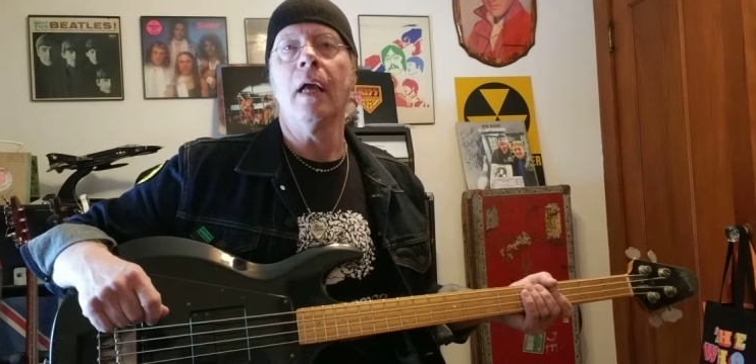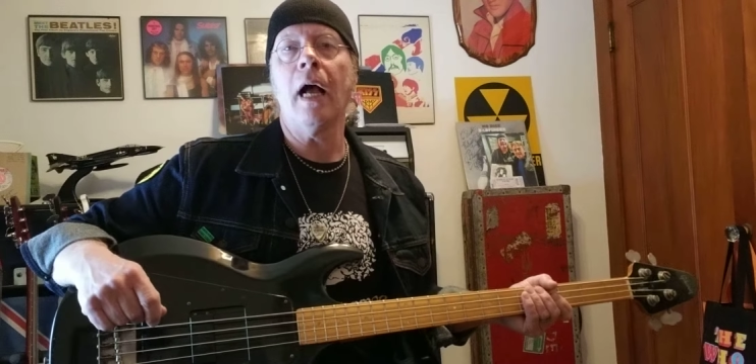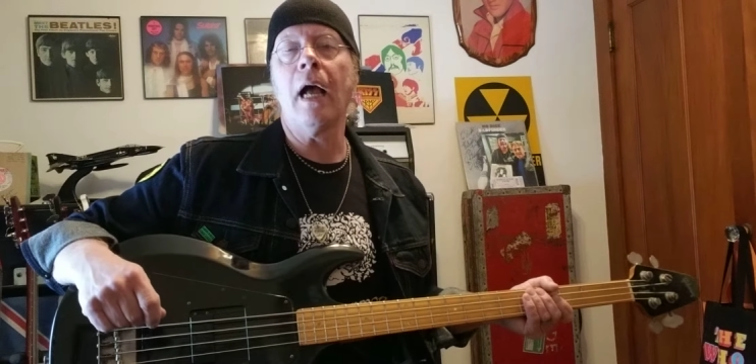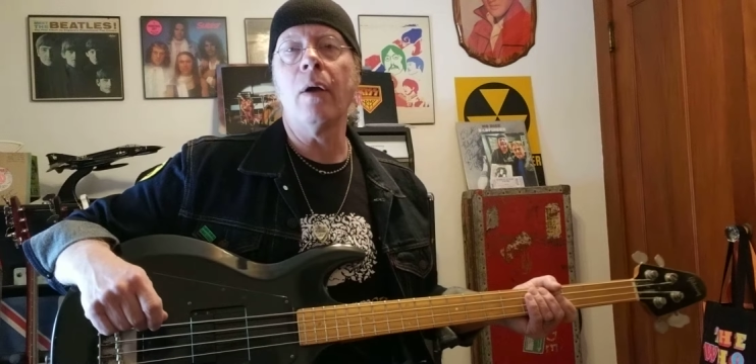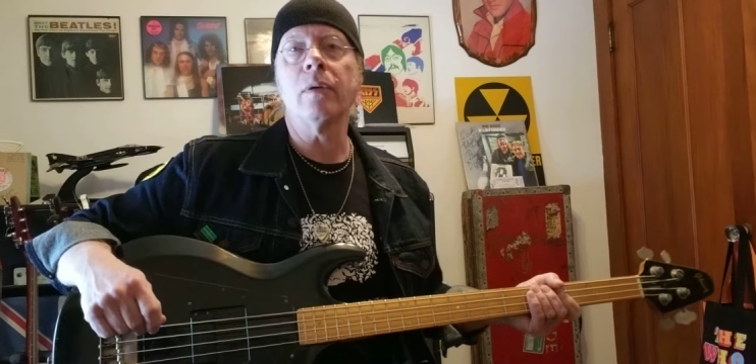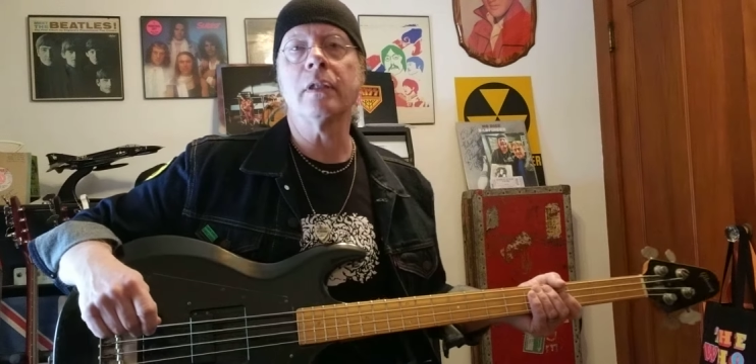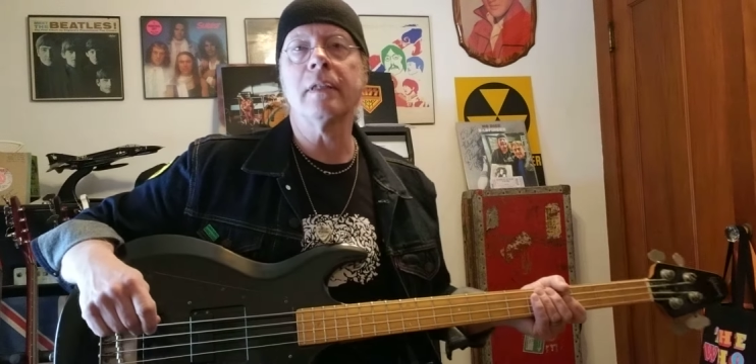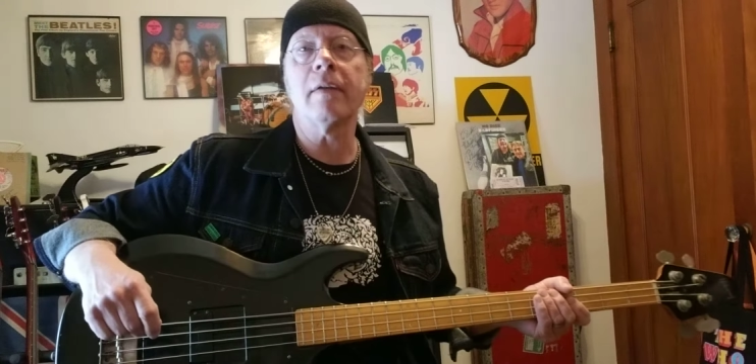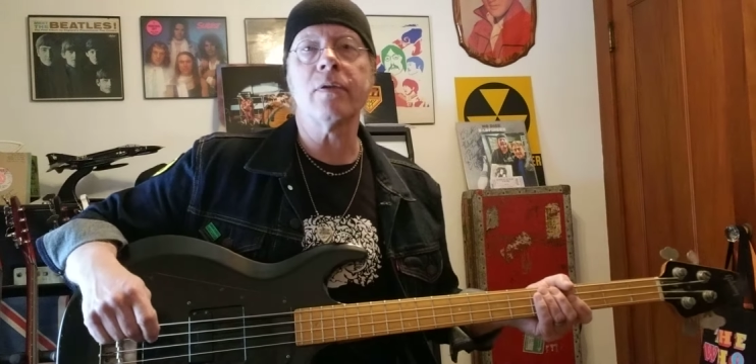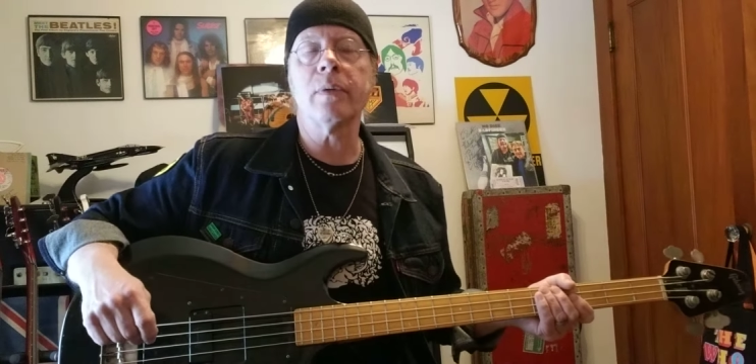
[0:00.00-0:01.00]
I was
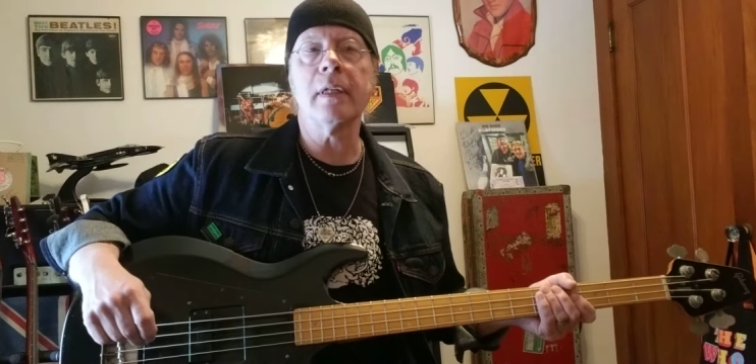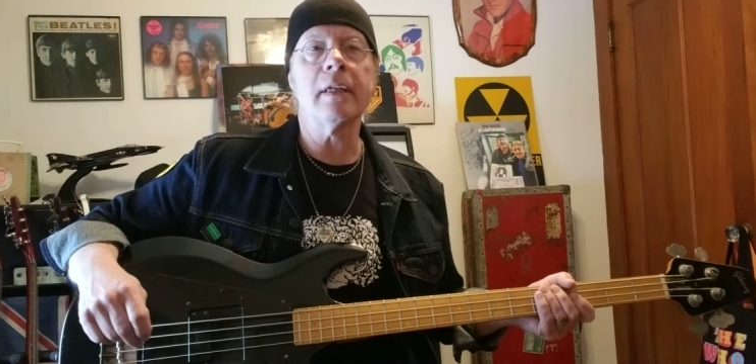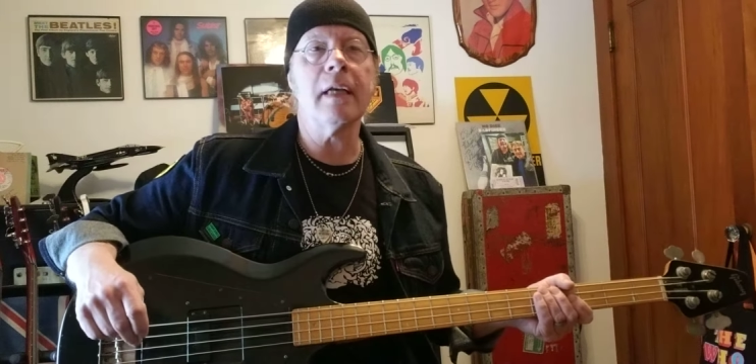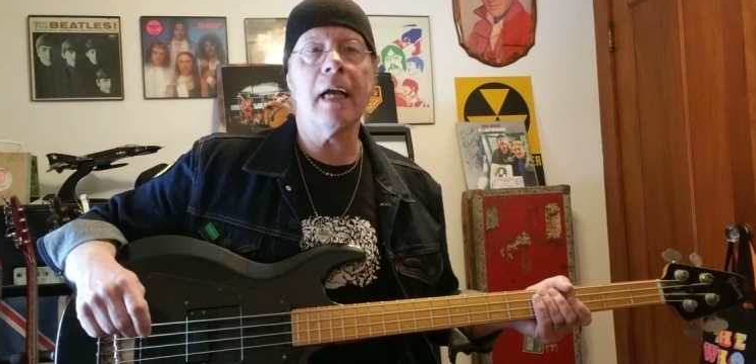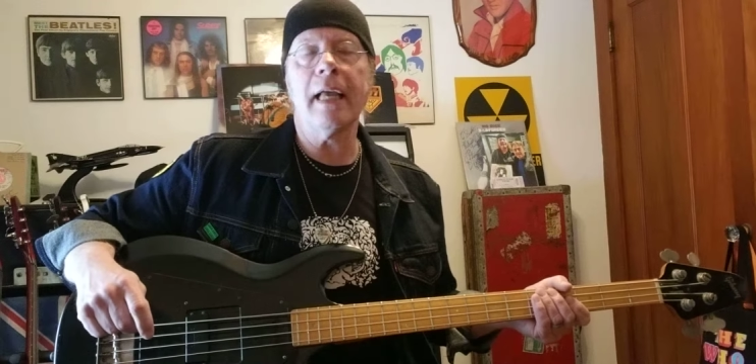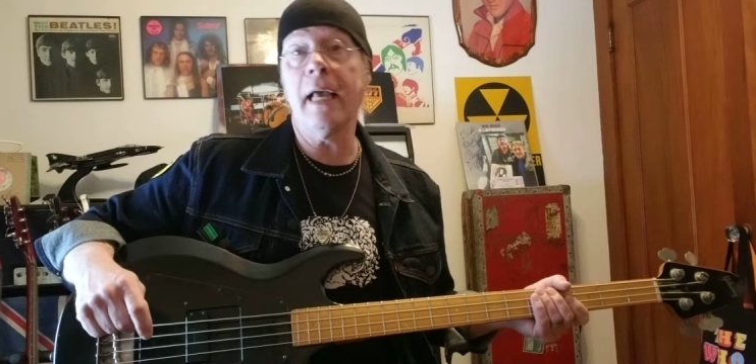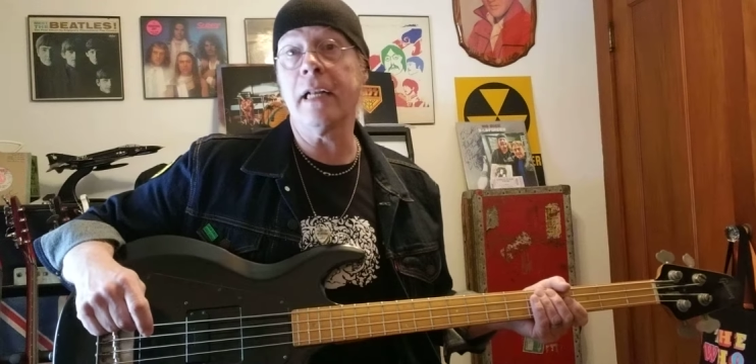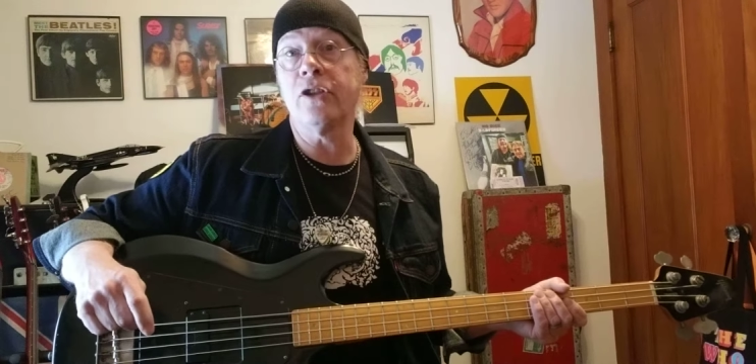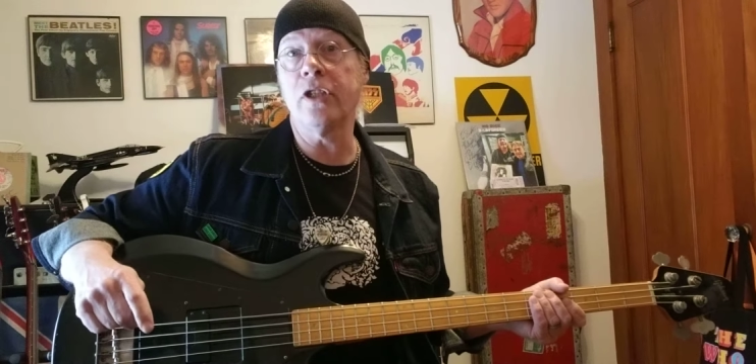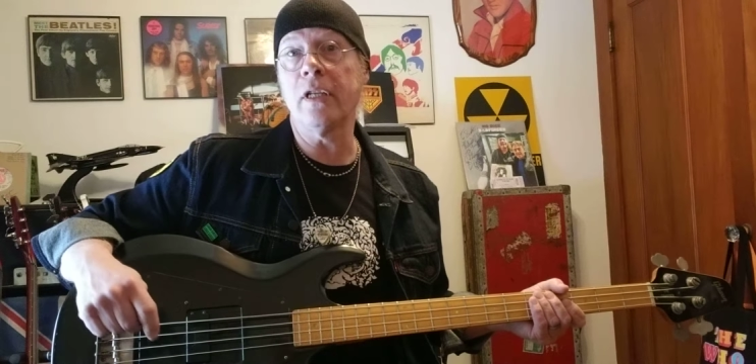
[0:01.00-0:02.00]
never really, I had
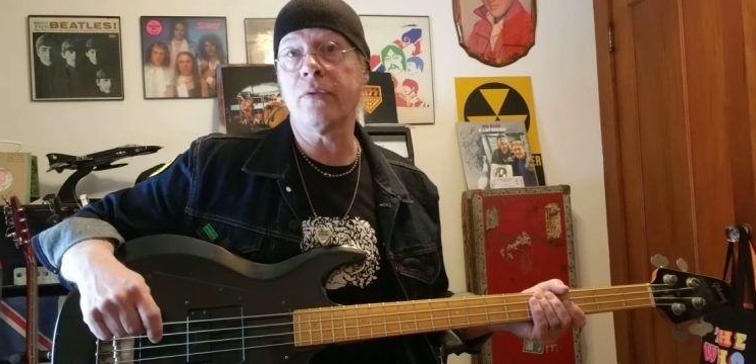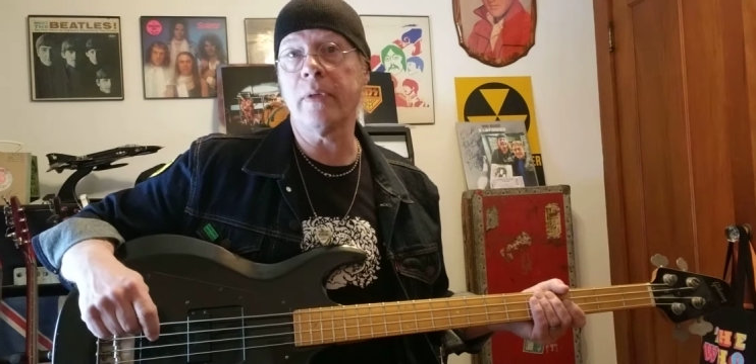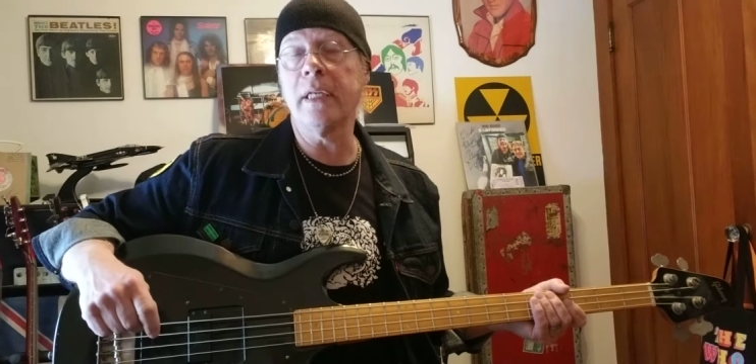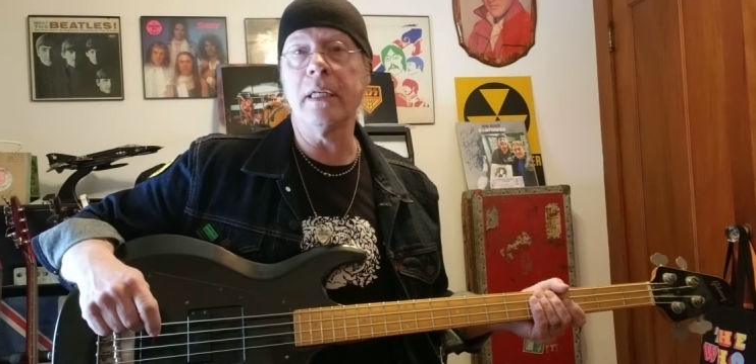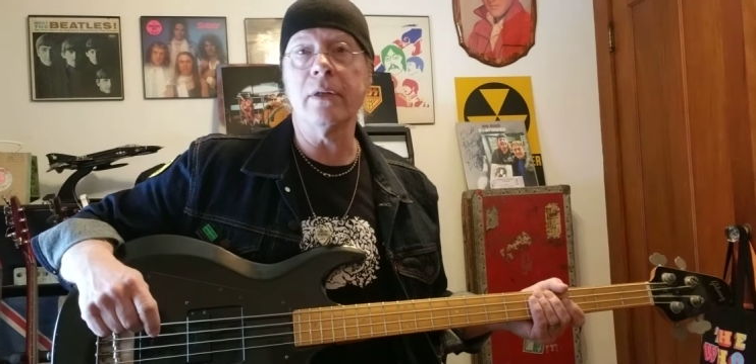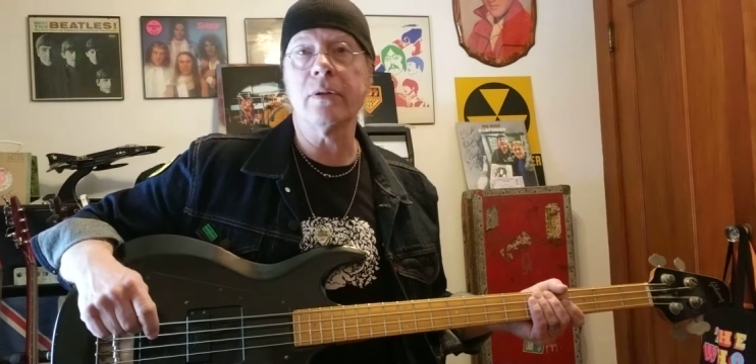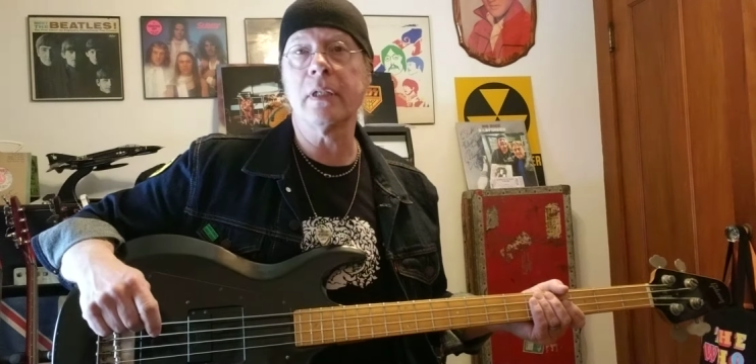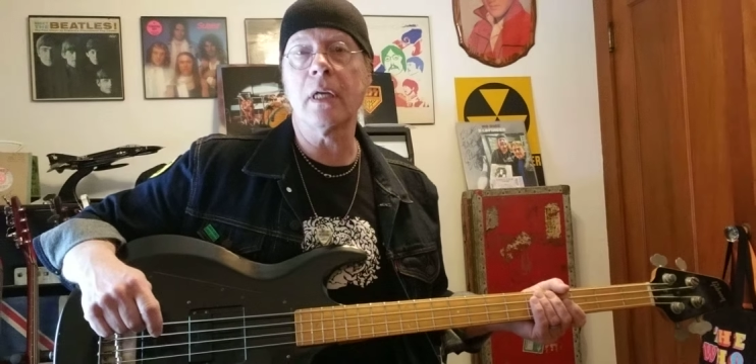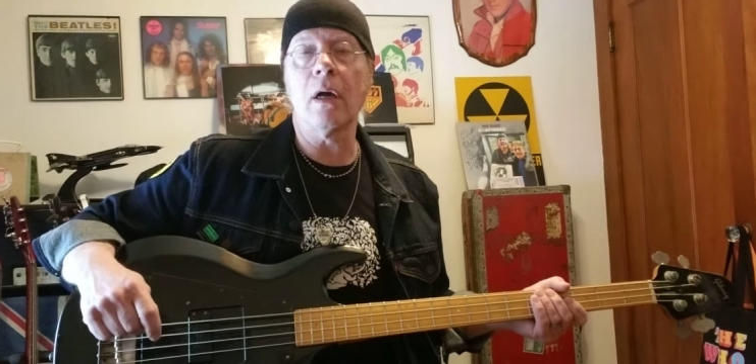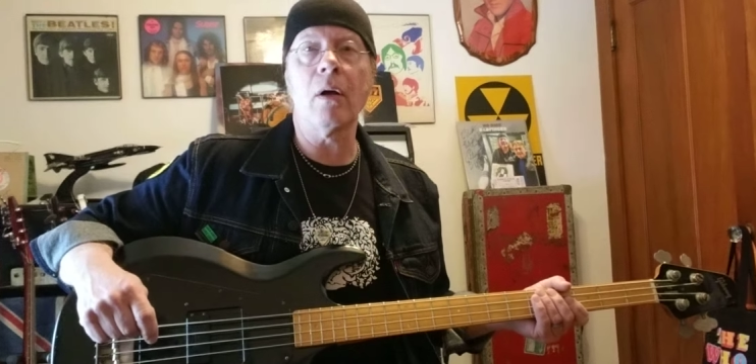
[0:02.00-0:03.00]
a G3 years
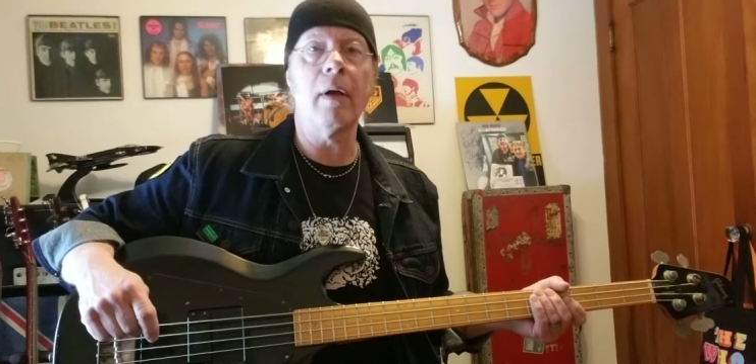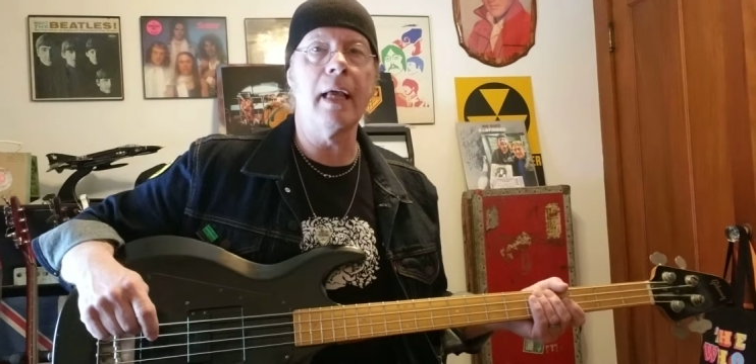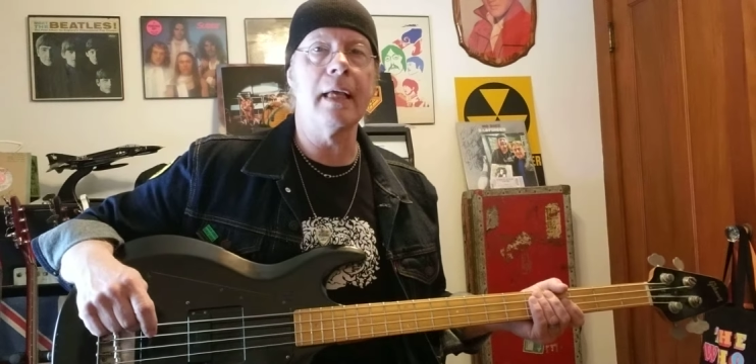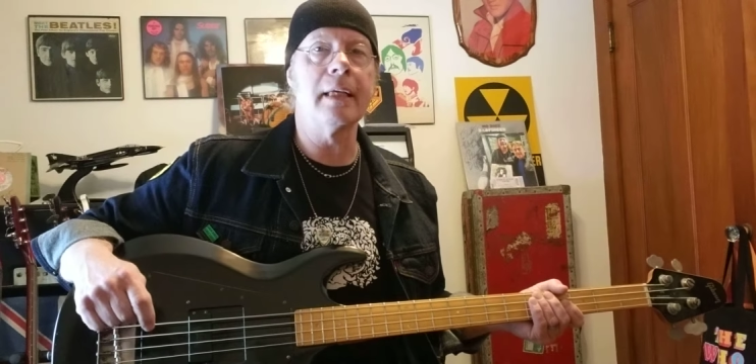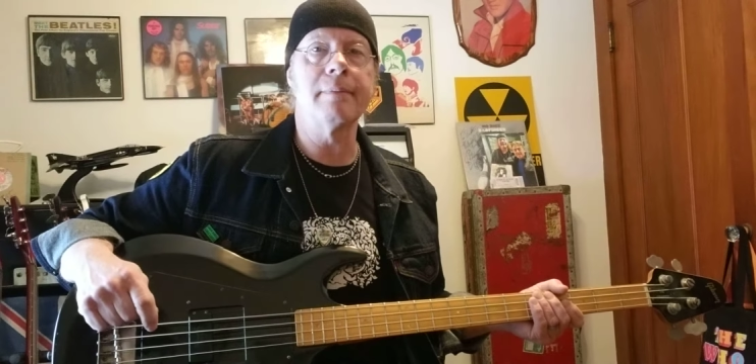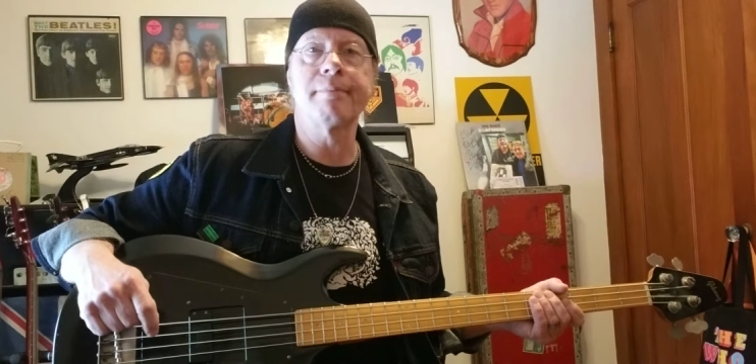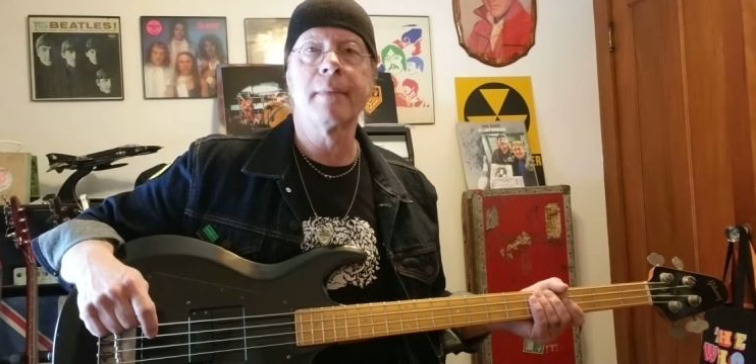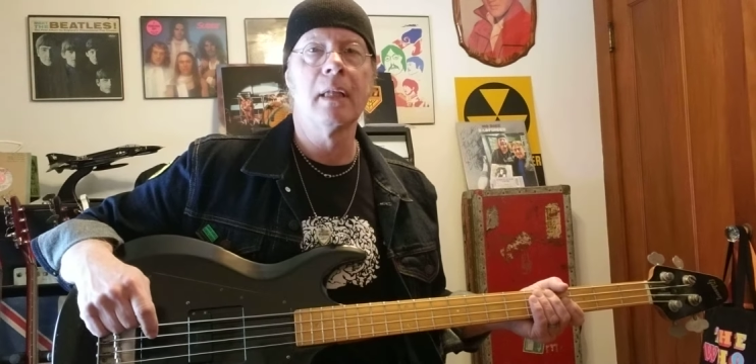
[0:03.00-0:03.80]
ago and